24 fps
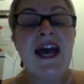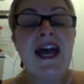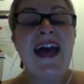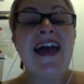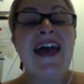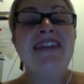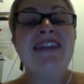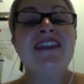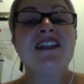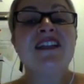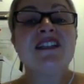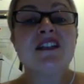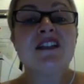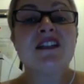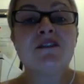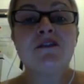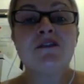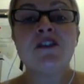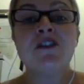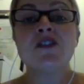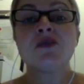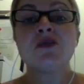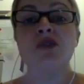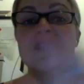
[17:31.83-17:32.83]
And the
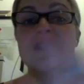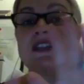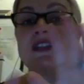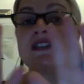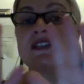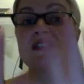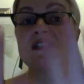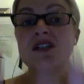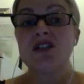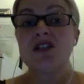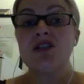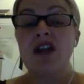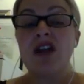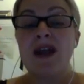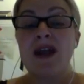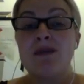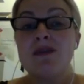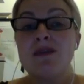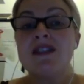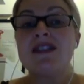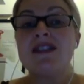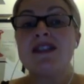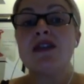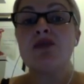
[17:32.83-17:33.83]
difference with Instagram
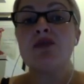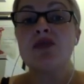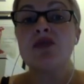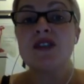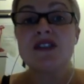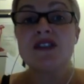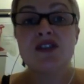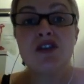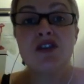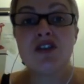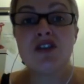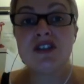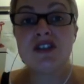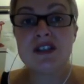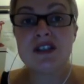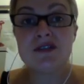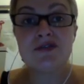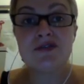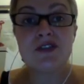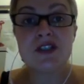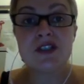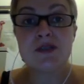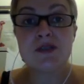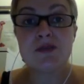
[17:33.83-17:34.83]
is there is no
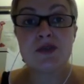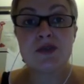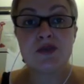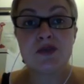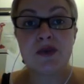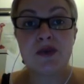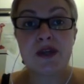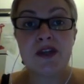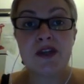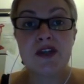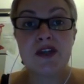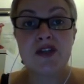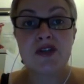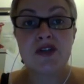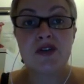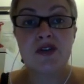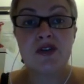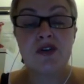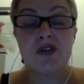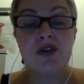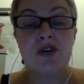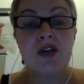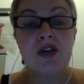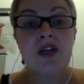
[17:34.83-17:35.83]
difference between the two.